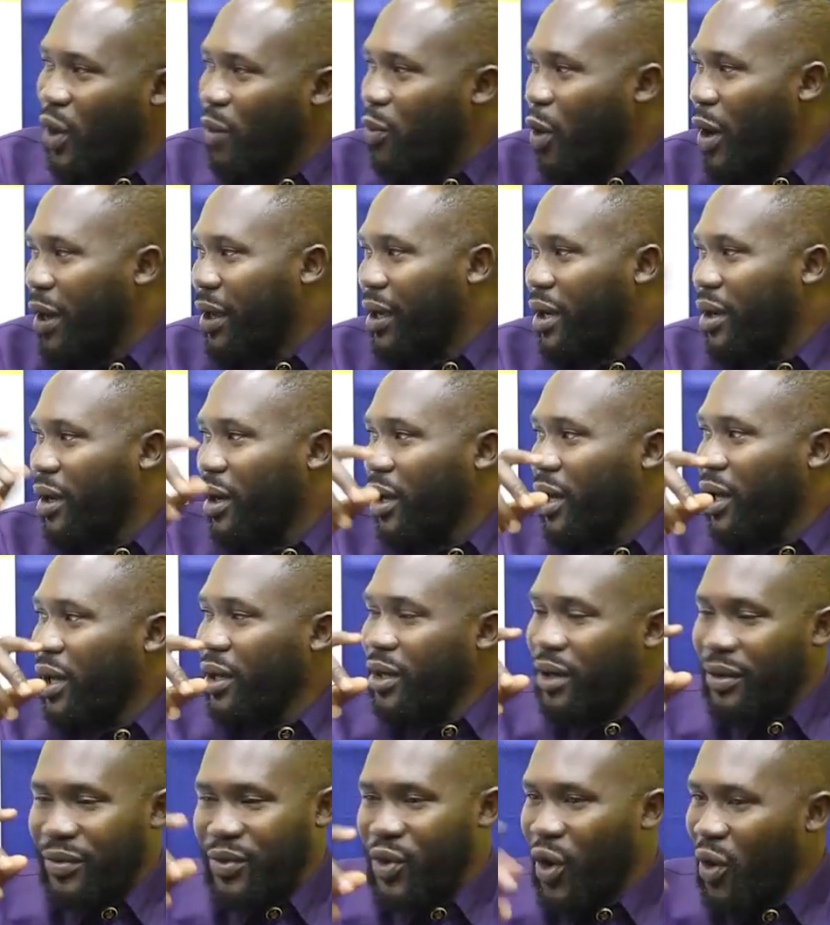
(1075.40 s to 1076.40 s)

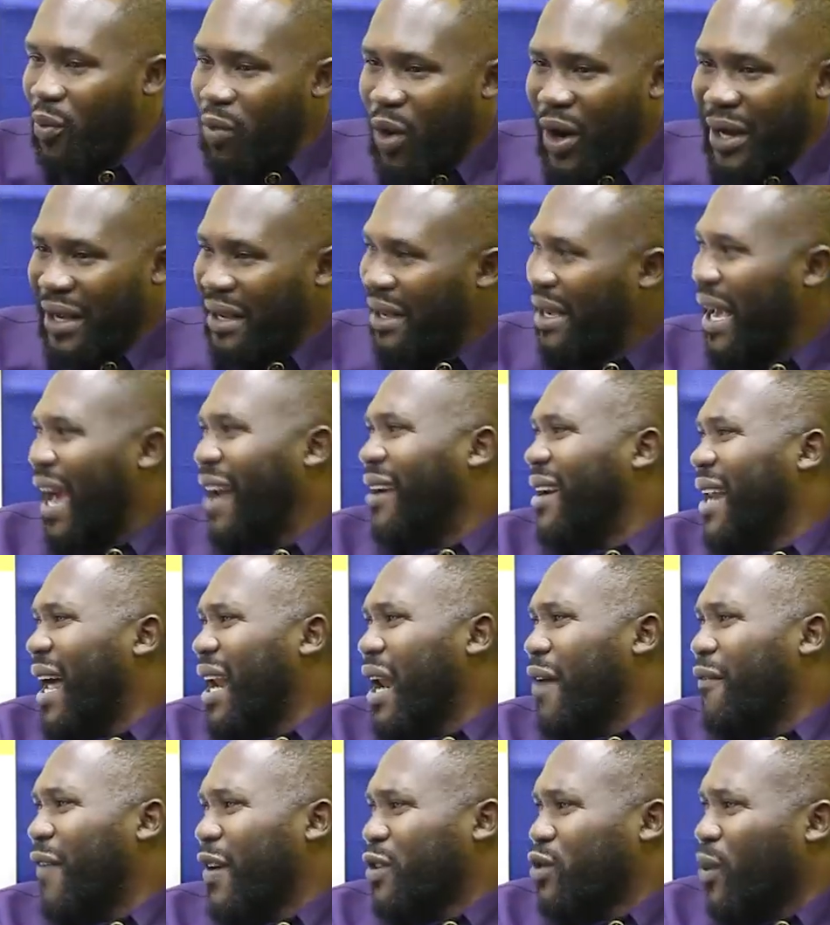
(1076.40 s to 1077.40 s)
Choboy. And they didn't
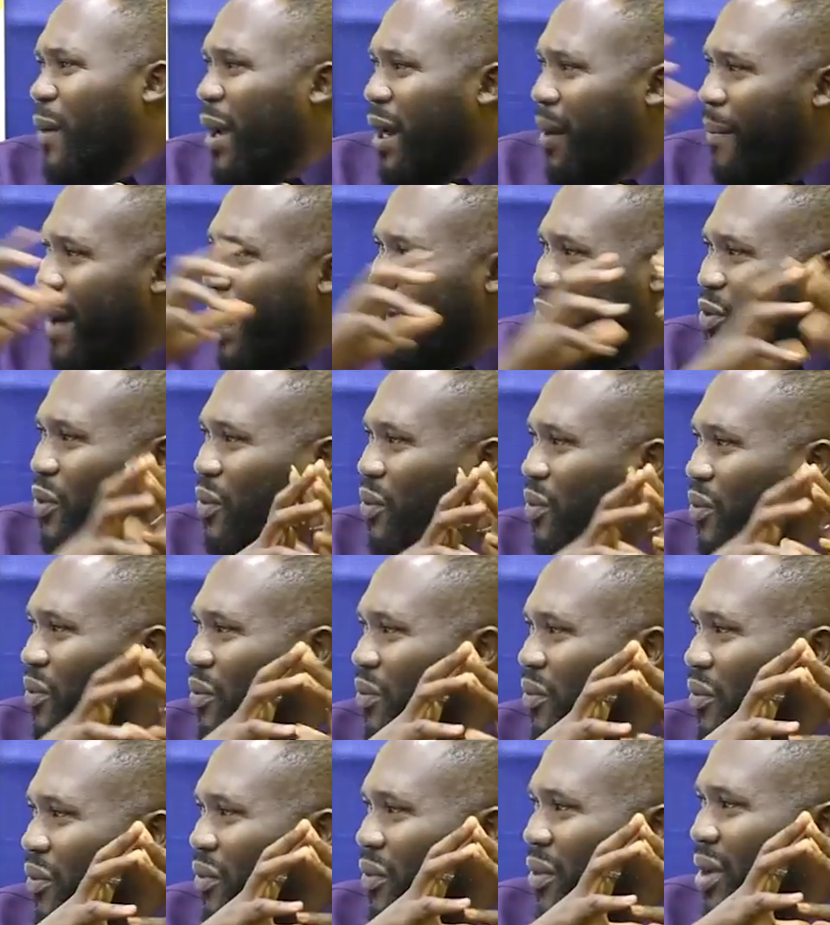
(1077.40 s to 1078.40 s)
emphasize on the basso.
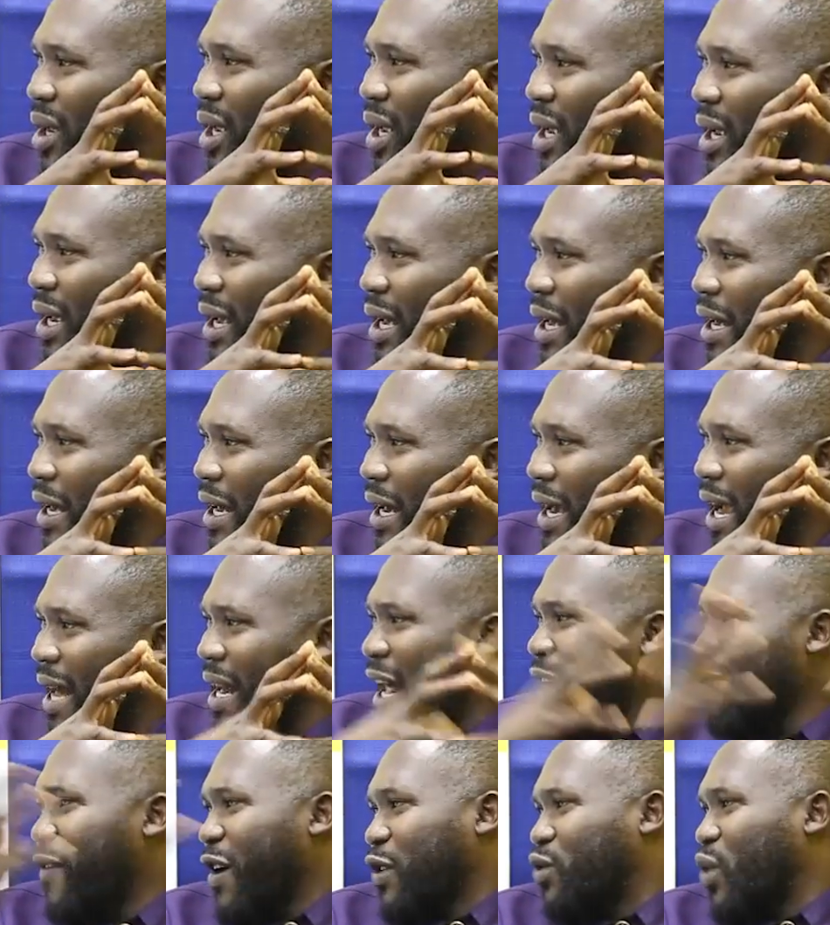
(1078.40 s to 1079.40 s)
And
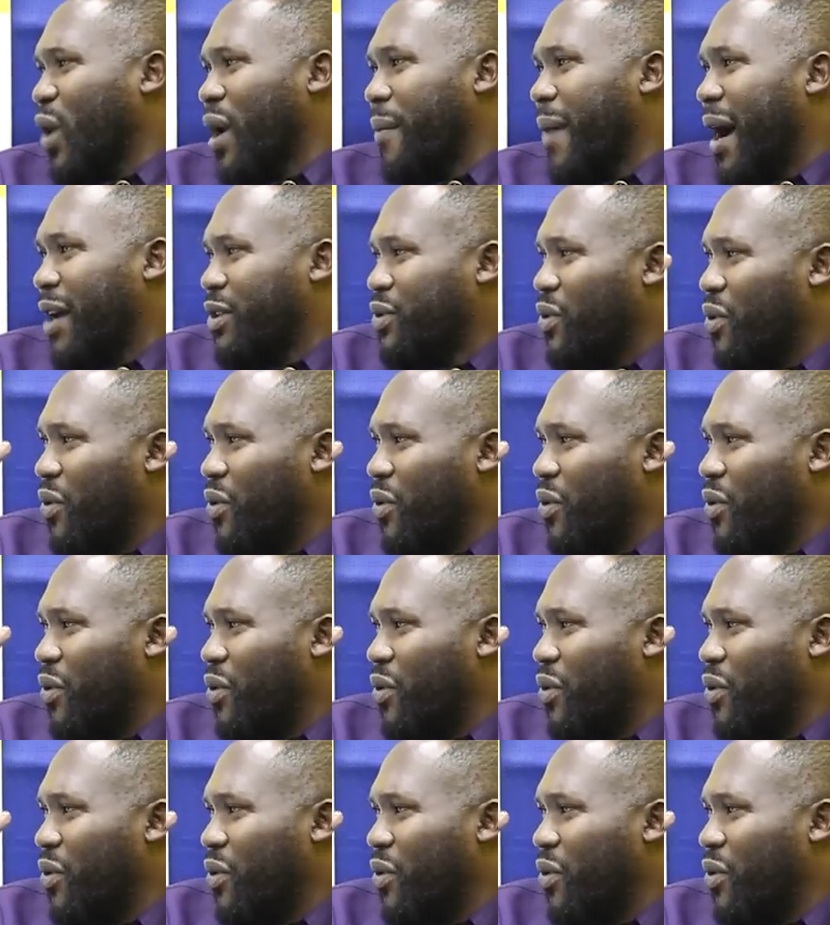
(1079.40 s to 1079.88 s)
then emphasize on the basso.